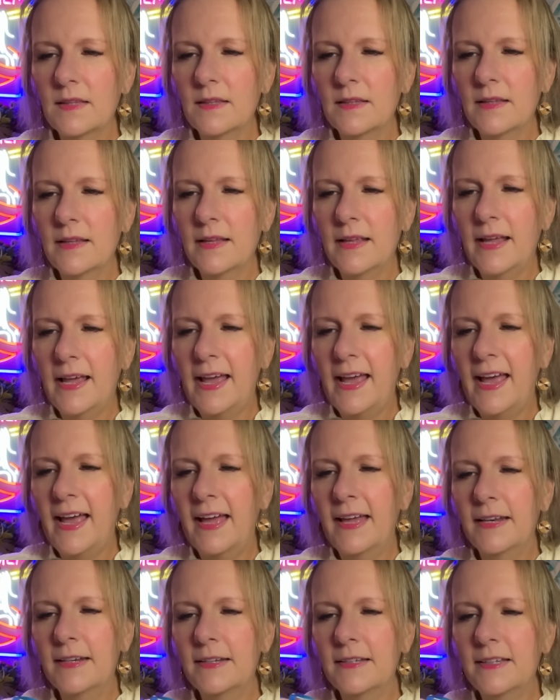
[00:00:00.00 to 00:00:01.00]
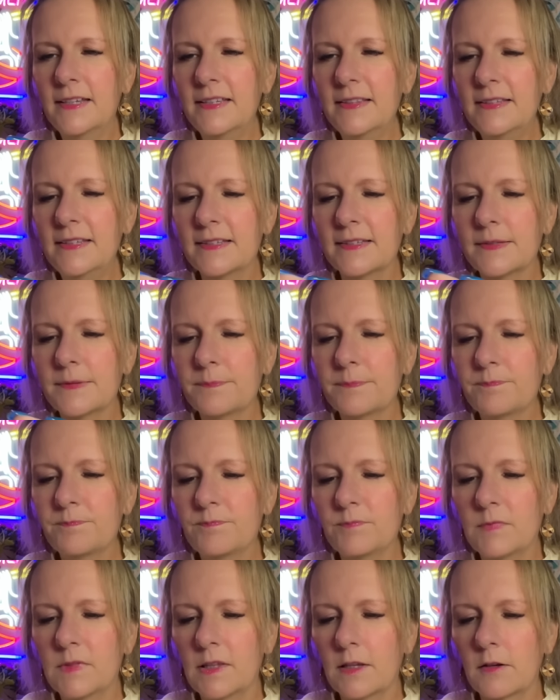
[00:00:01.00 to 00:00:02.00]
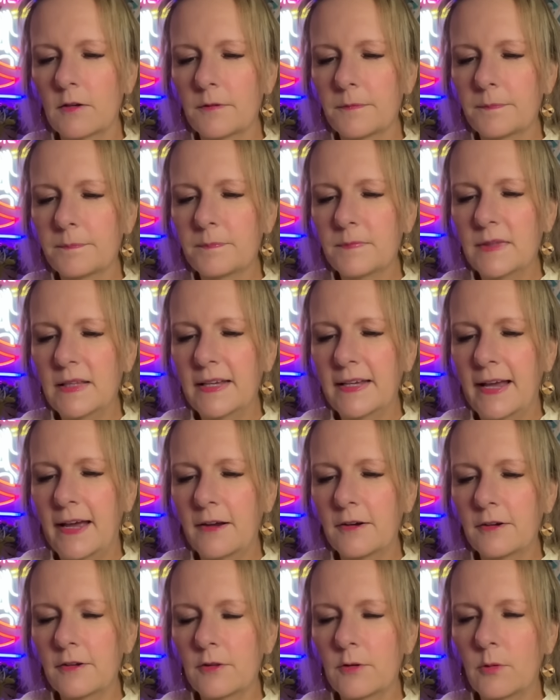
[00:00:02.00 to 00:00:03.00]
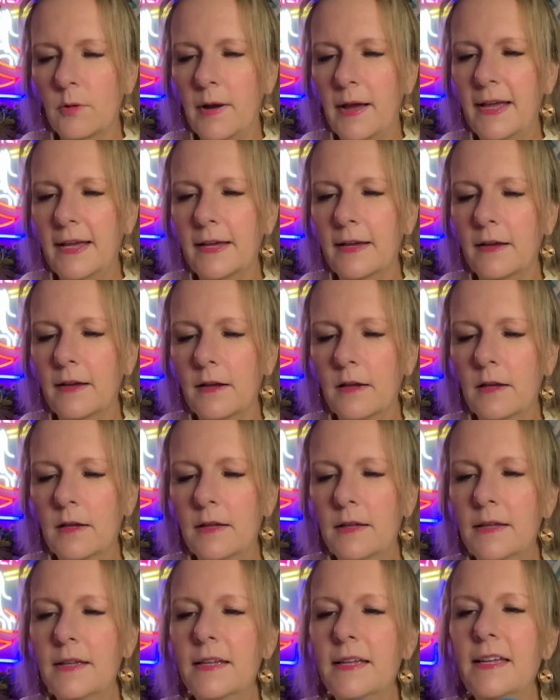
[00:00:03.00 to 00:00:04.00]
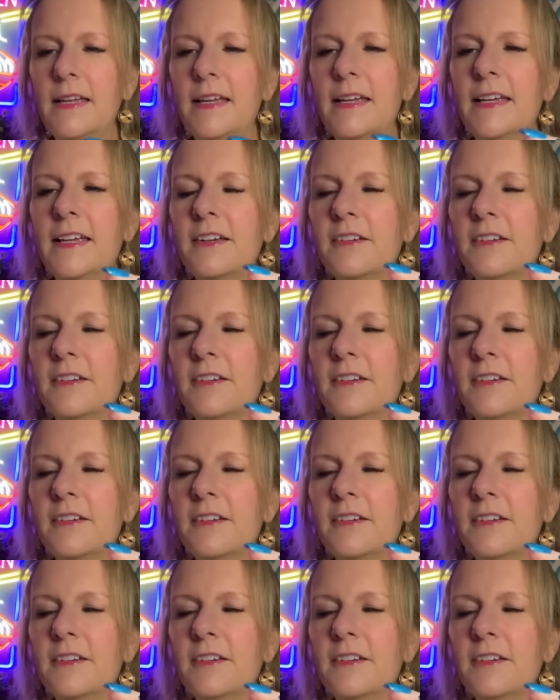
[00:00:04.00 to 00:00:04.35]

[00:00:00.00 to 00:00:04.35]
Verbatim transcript: and get this little thing out of the way. Here's the